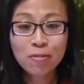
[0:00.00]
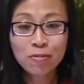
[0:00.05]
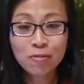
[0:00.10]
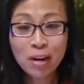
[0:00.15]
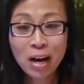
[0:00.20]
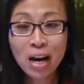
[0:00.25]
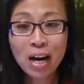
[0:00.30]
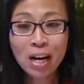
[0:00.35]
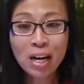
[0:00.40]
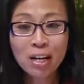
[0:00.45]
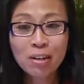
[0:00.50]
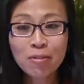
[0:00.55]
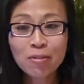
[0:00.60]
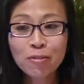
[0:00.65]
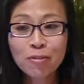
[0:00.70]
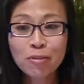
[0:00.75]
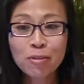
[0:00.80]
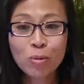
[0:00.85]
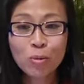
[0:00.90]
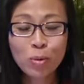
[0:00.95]
5
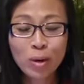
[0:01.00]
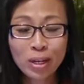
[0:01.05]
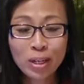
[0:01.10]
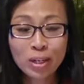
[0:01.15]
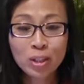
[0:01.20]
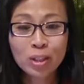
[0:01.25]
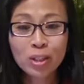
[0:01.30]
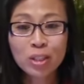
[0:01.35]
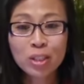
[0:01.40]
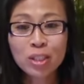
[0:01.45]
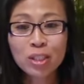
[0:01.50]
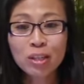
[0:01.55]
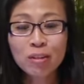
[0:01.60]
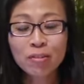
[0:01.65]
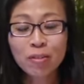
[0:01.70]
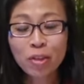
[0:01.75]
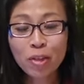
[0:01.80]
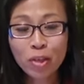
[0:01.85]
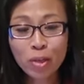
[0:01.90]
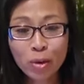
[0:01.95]
winners
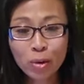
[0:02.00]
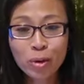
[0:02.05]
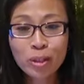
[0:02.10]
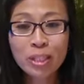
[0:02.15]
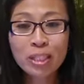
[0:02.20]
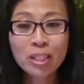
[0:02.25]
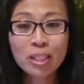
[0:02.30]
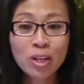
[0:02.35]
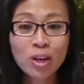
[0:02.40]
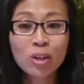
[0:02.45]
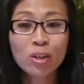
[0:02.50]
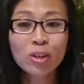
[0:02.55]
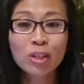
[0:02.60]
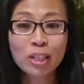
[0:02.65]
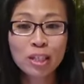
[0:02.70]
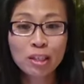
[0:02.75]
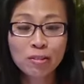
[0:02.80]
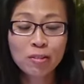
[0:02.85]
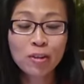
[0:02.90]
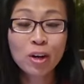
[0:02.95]
of $30
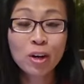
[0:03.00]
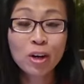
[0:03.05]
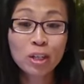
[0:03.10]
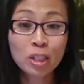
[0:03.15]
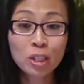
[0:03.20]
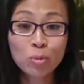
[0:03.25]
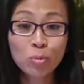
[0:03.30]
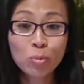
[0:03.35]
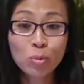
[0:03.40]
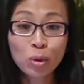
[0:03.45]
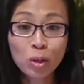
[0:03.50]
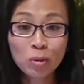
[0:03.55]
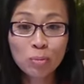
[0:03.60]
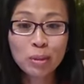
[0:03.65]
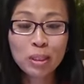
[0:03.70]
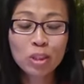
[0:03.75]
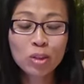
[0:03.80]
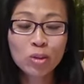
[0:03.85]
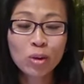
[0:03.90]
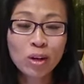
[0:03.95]
gift cards will
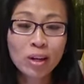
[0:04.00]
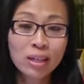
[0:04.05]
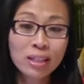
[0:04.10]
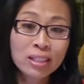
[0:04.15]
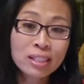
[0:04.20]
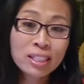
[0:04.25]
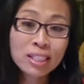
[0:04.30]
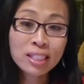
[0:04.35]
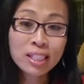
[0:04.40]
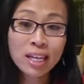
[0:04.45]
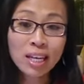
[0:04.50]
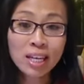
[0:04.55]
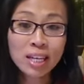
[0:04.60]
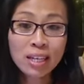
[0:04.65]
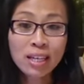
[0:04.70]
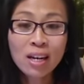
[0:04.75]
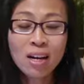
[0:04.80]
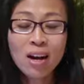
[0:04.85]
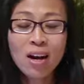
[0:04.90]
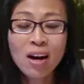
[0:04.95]
be drawn today.